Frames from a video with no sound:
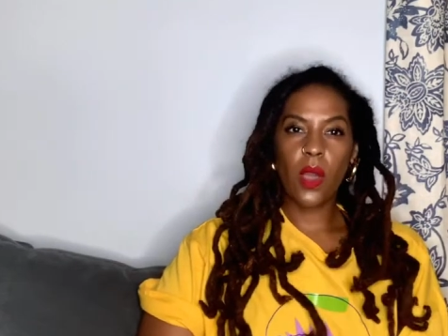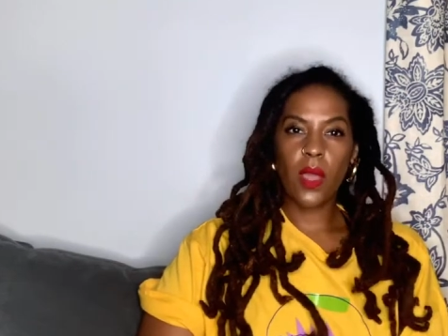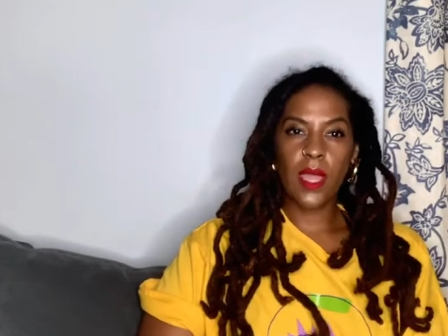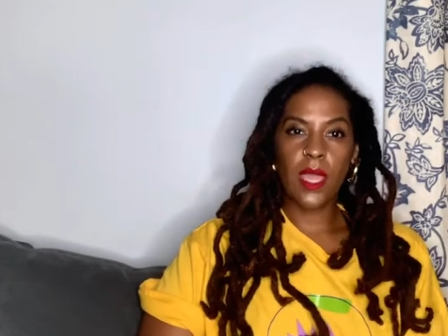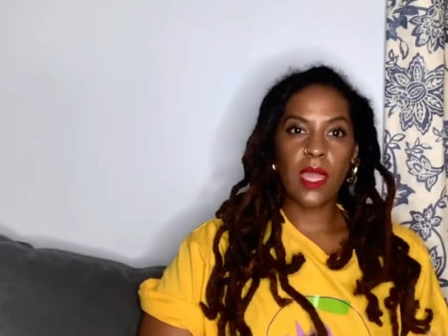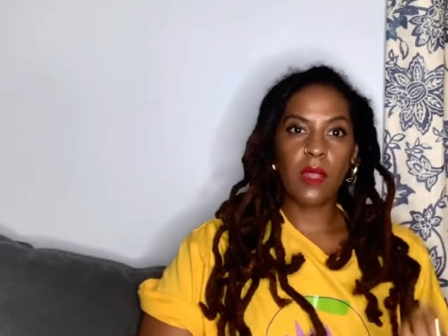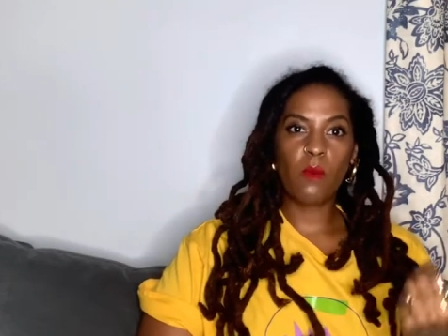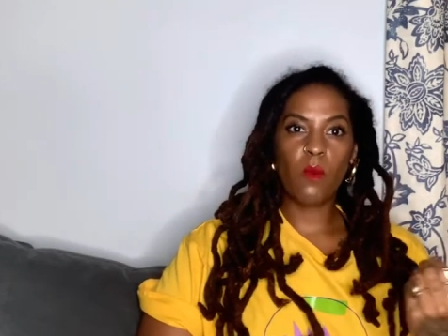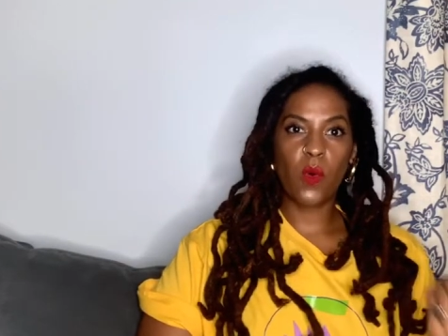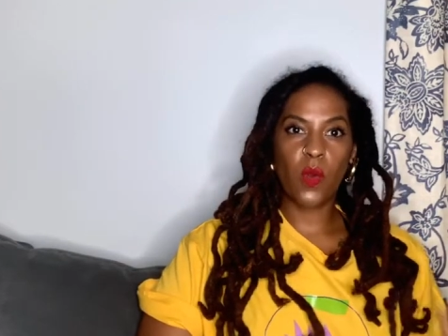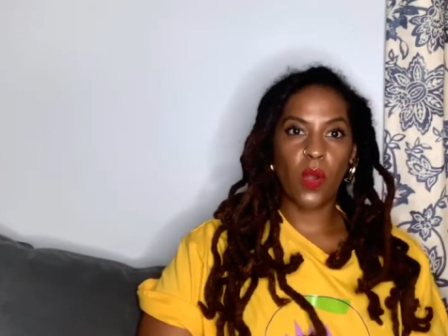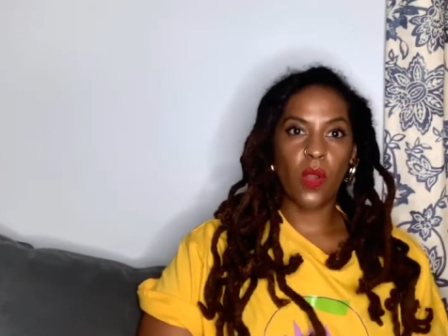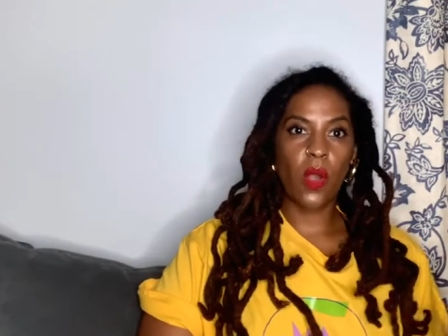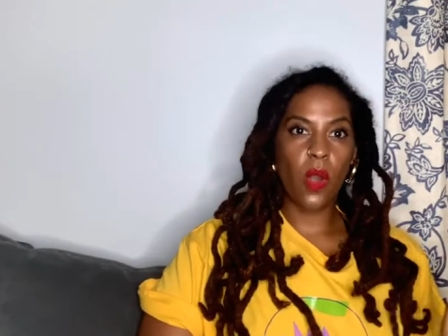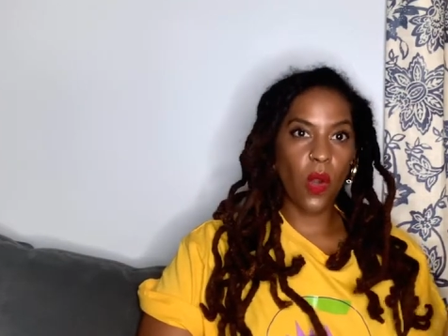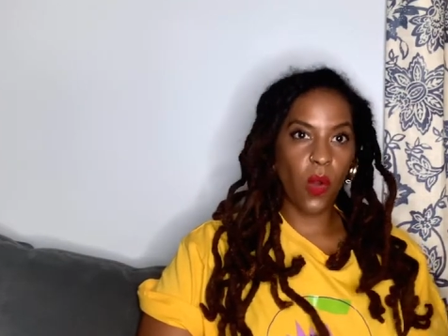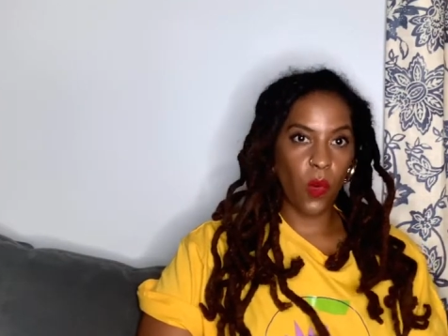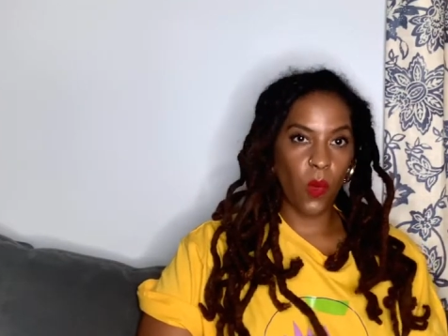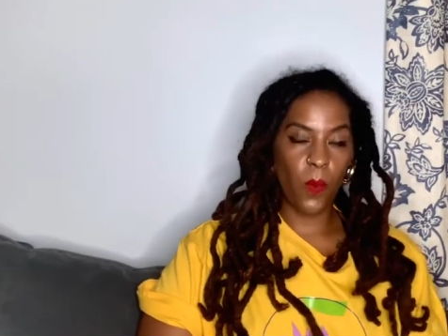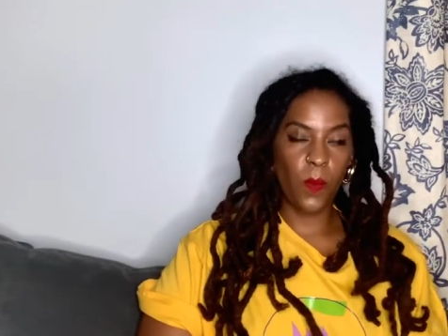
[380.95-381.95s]
and more
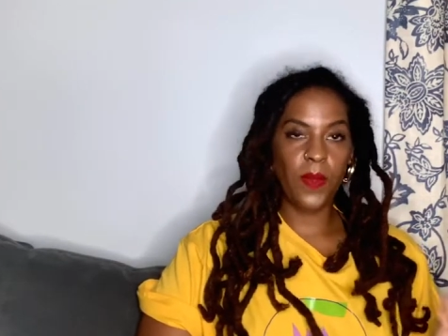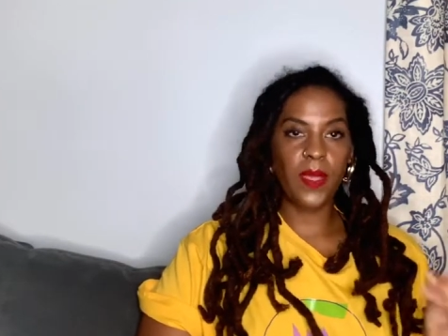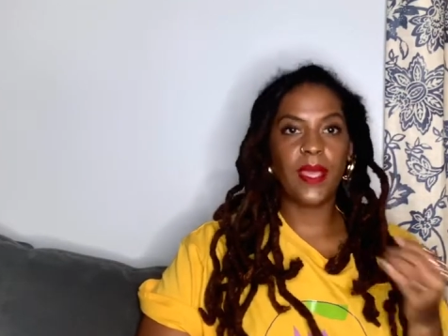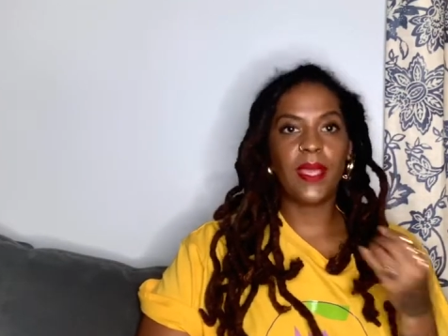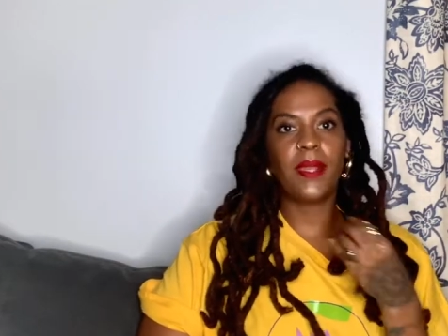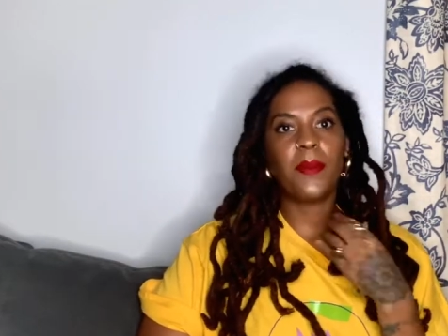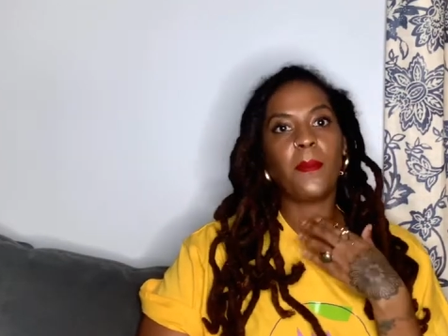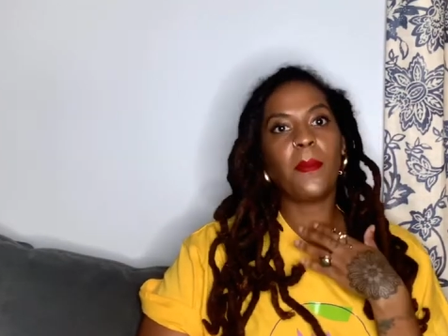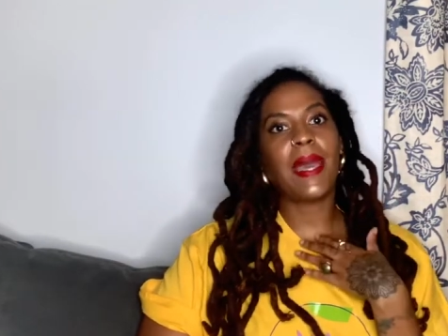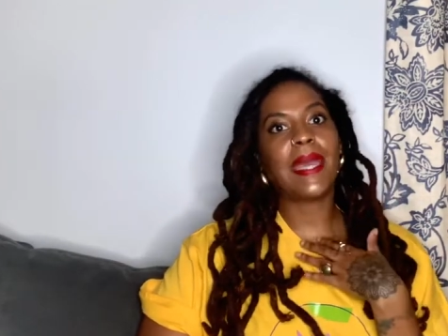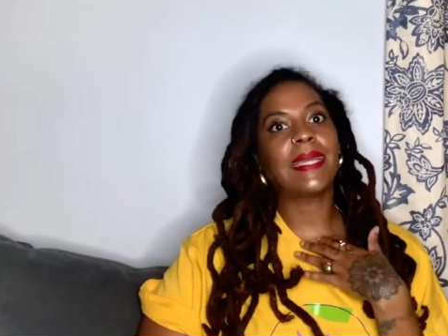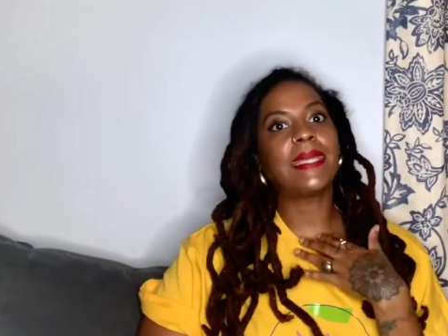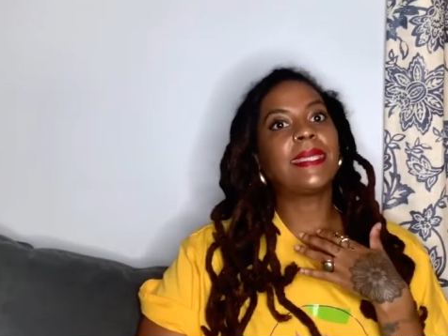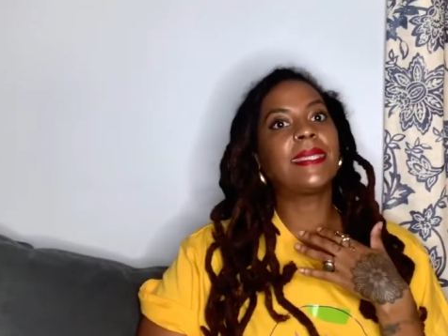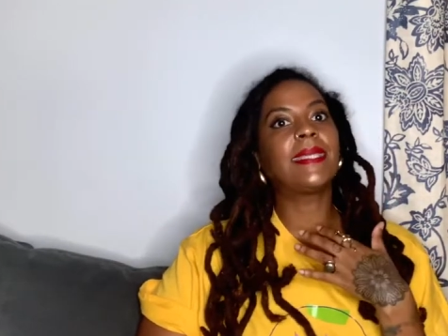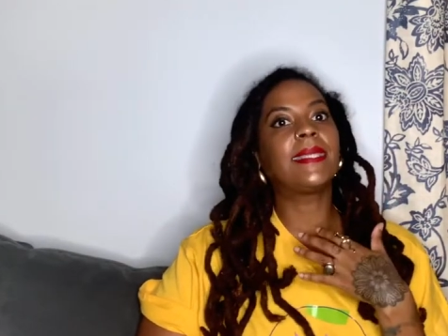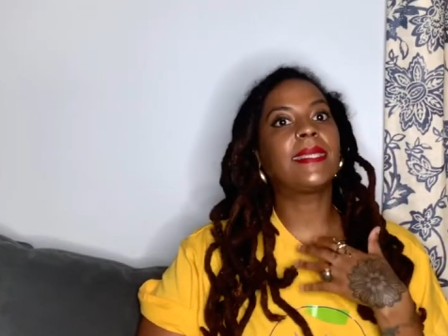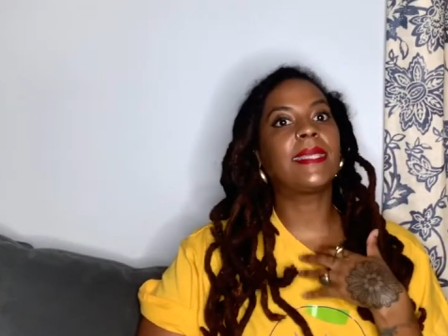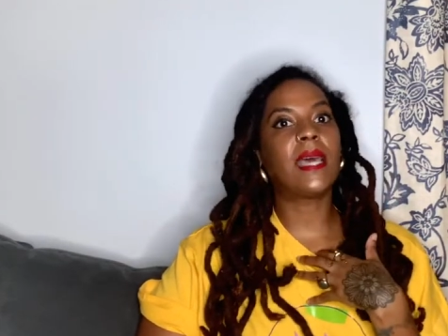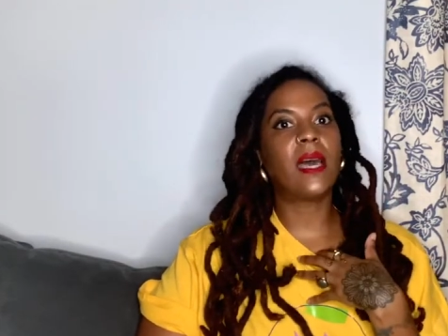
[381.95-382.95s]
hope in
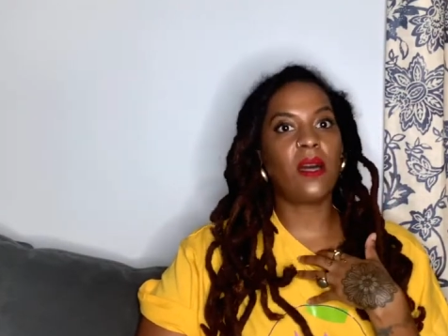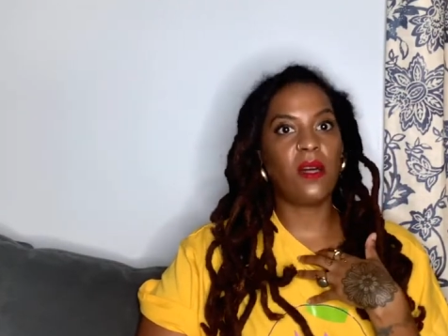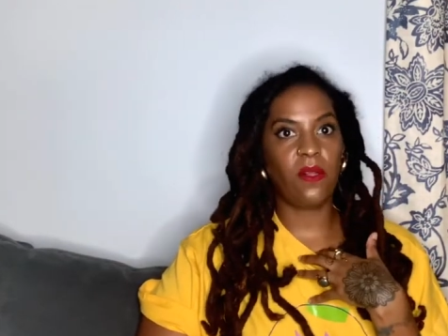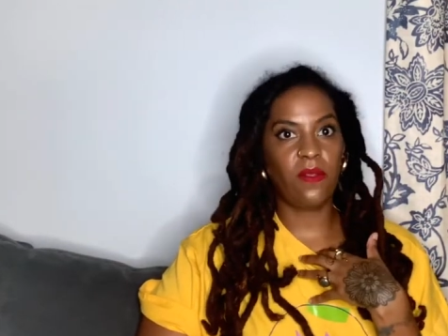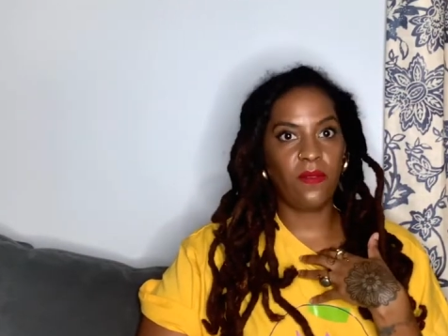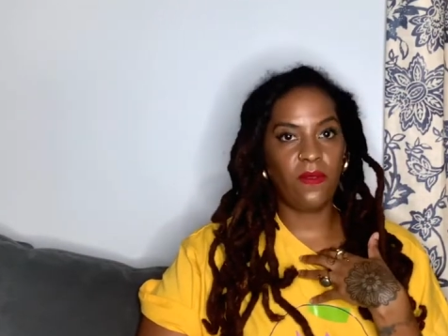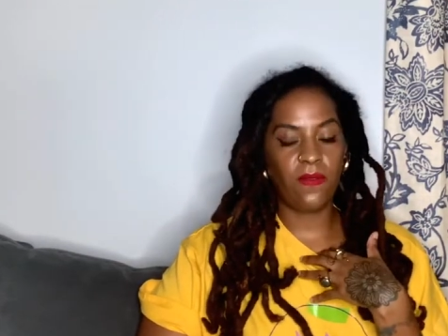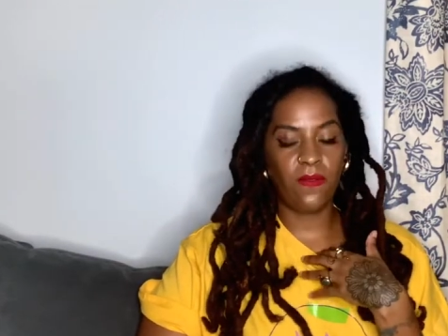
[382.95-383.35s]
myself.